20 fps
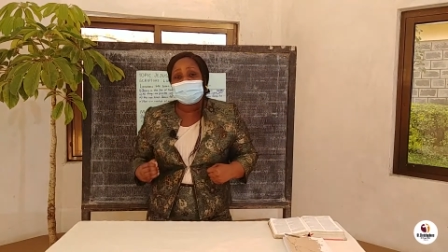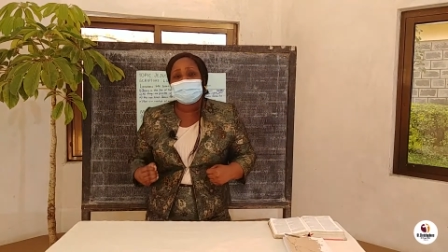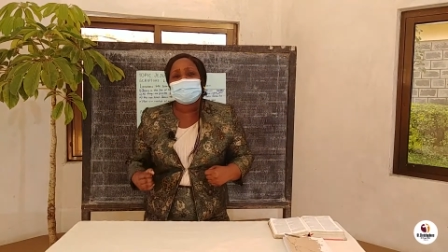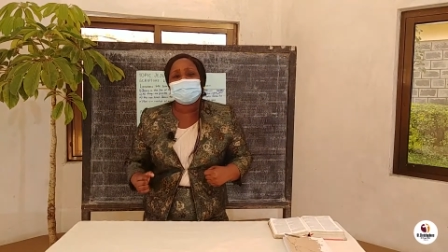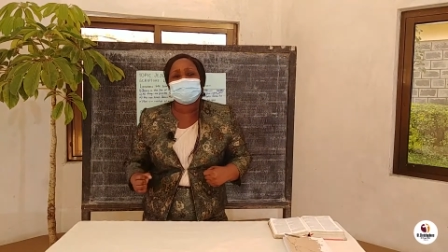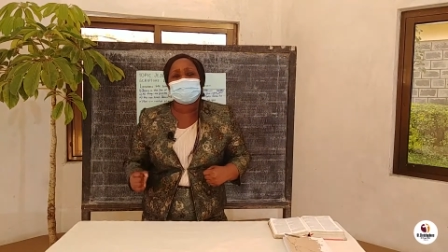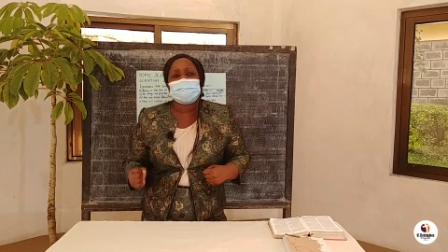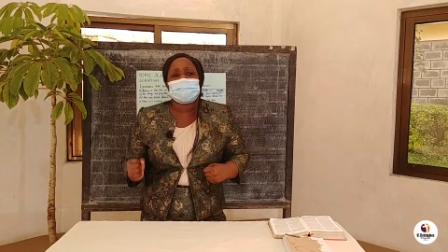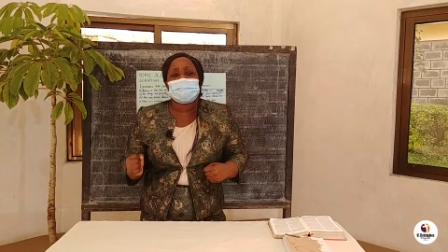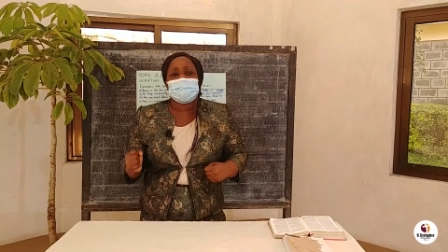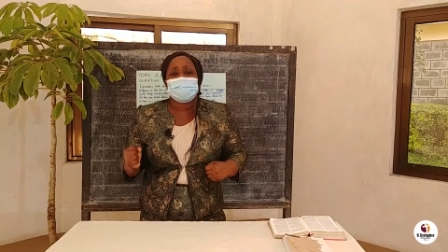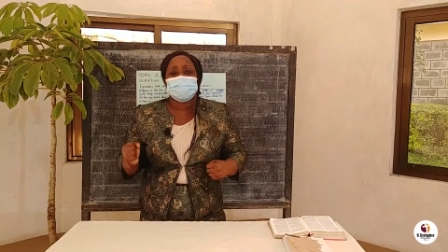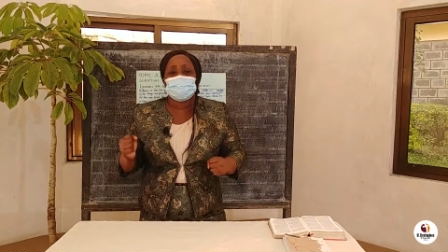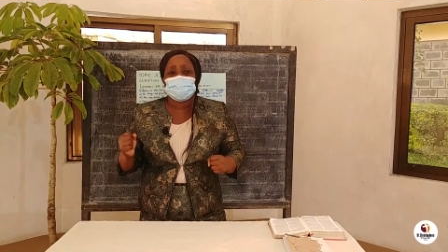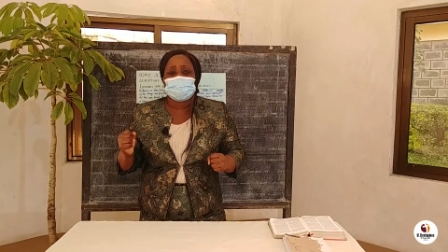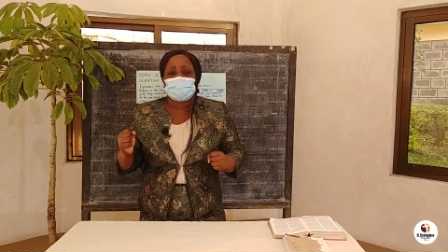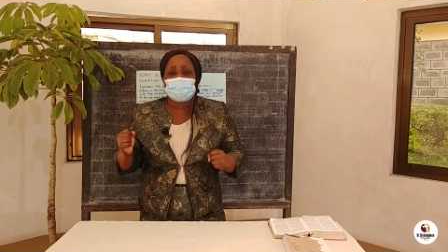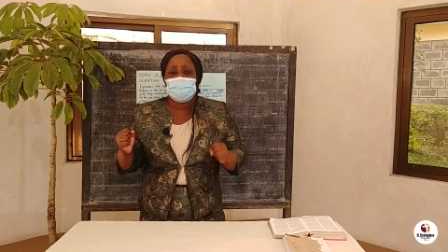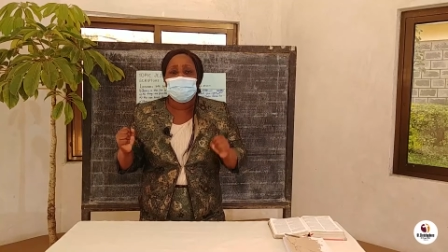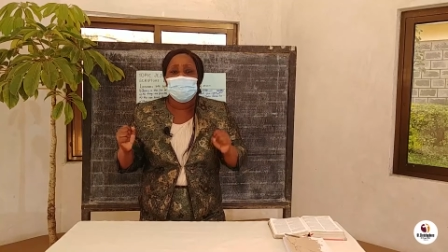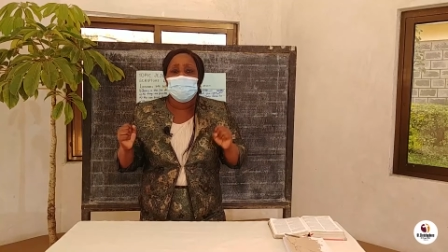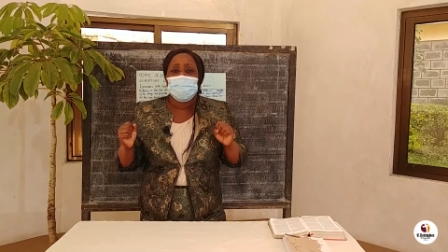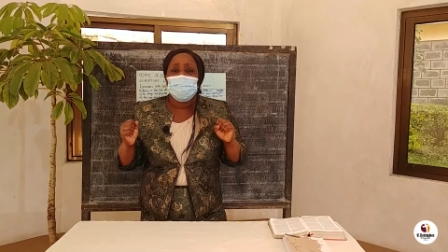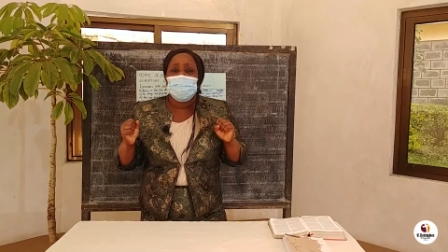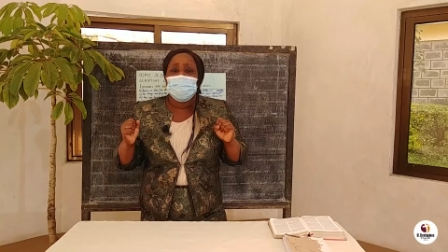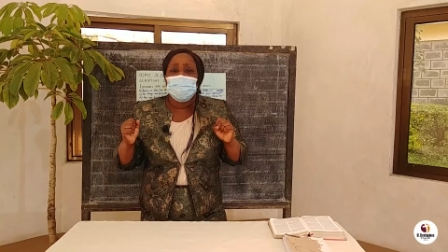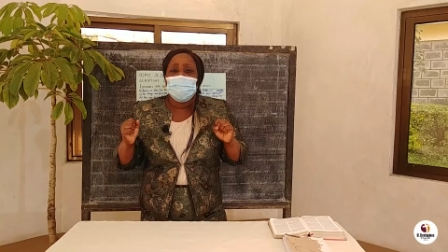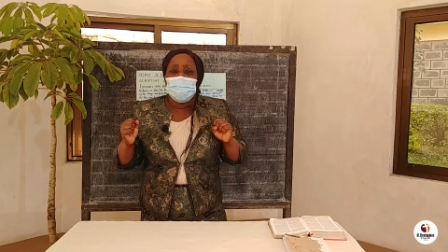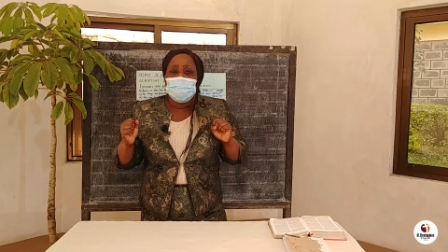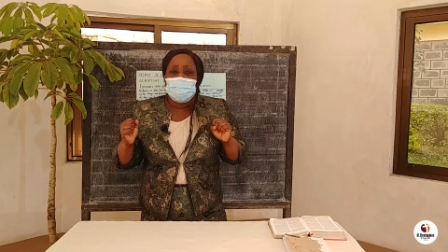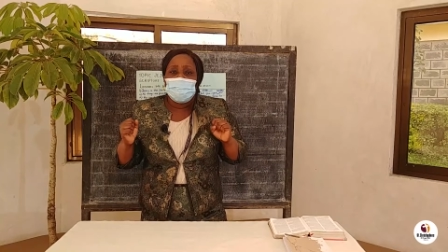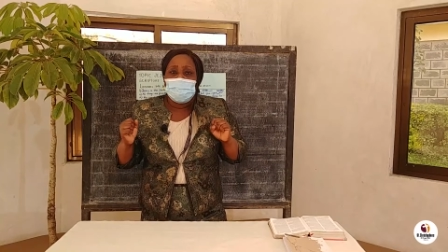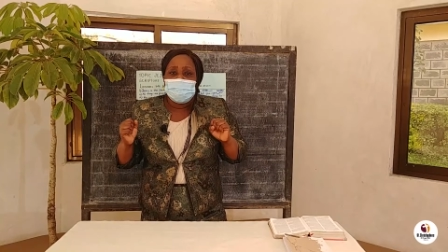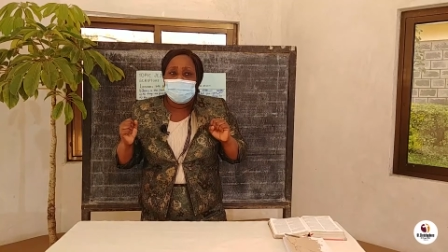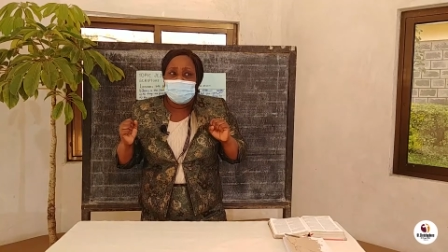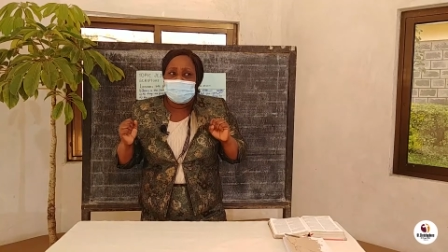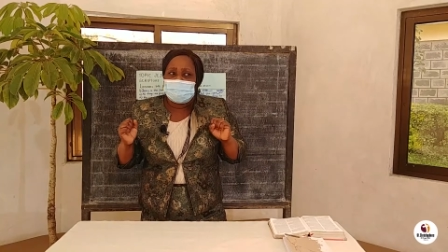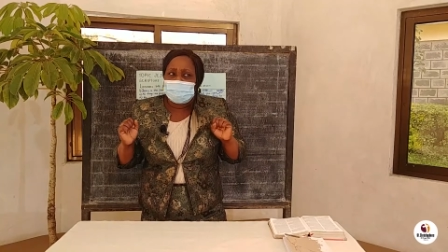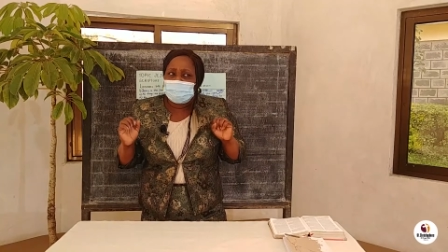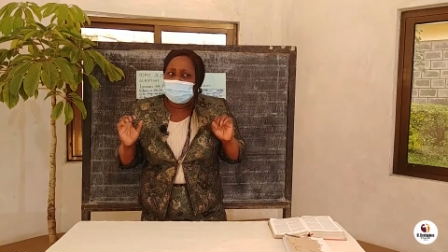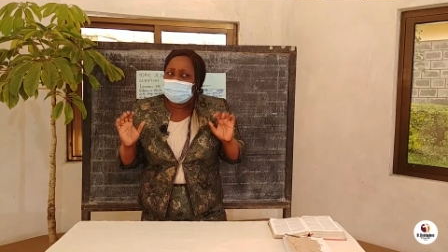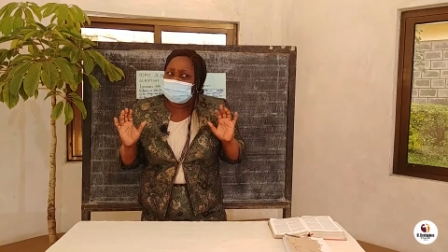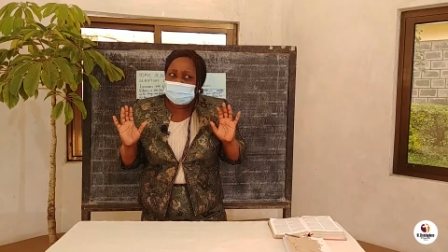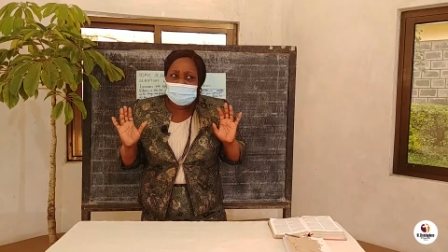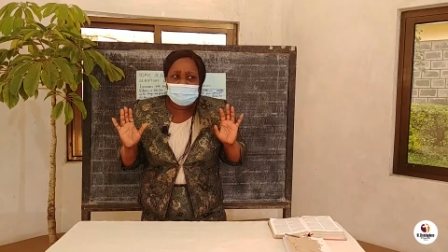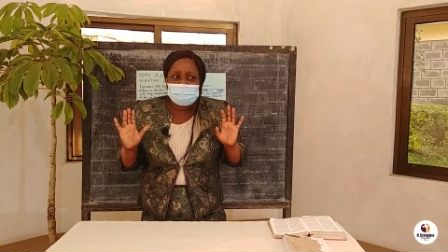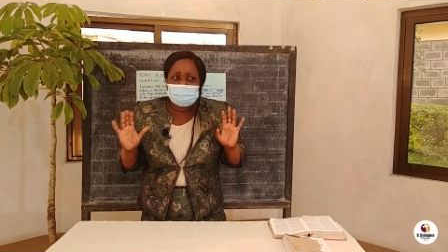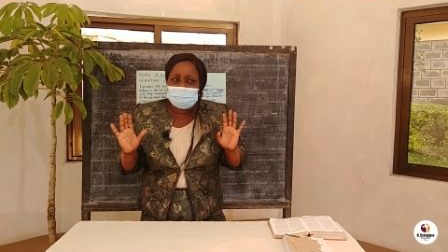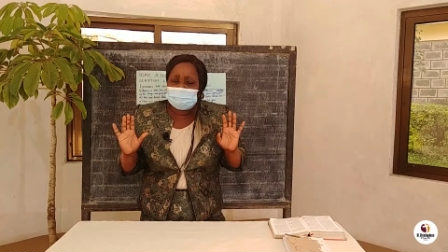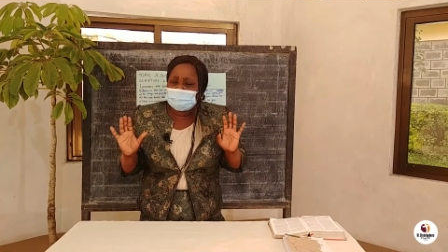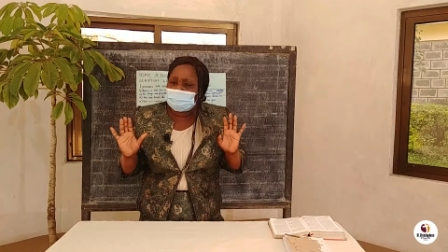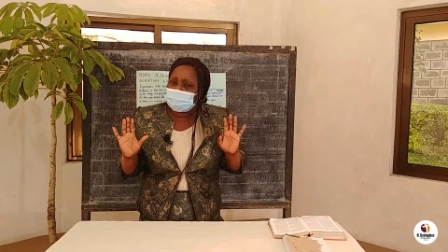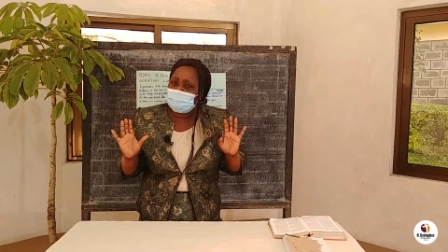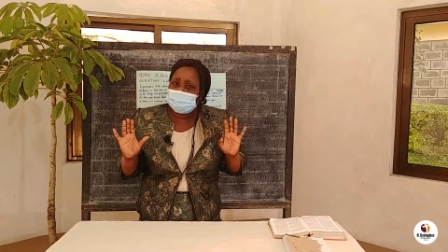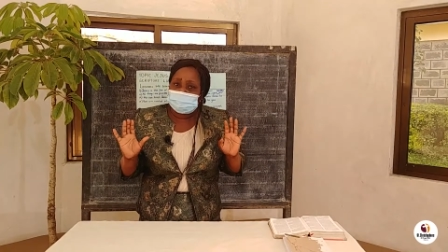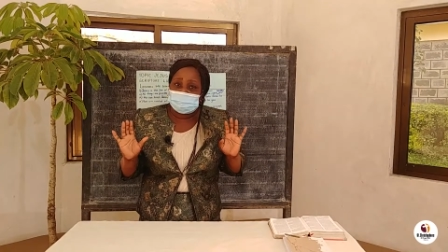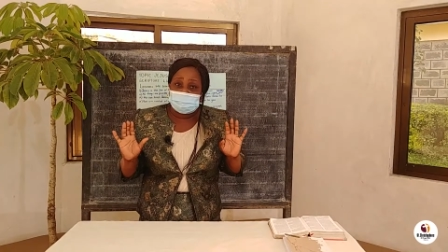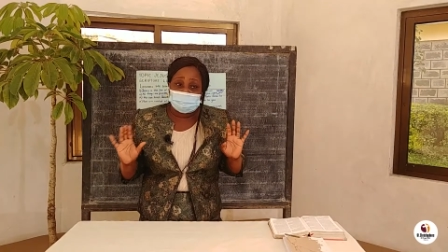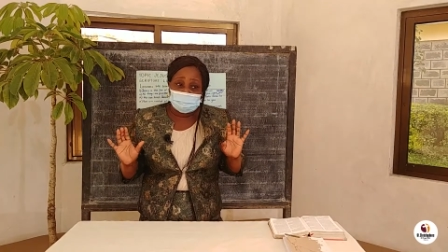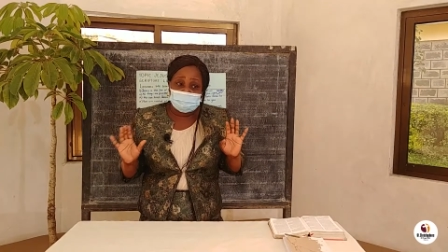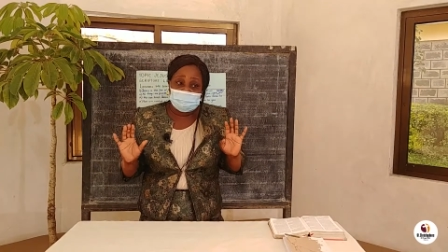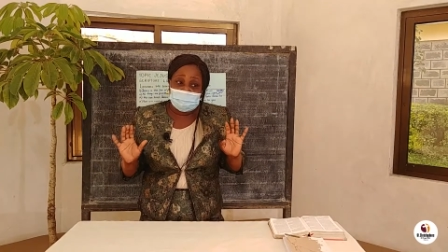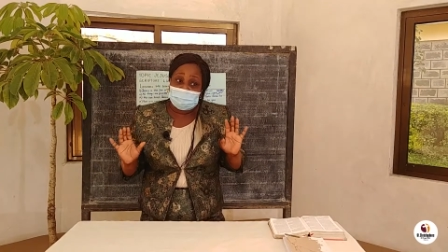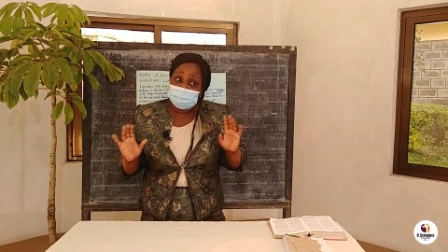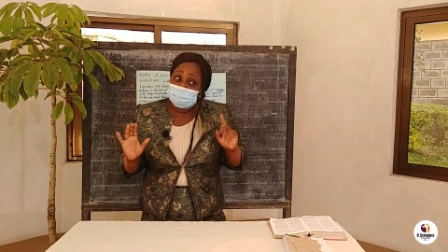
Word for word: It became so. Everybody would fear,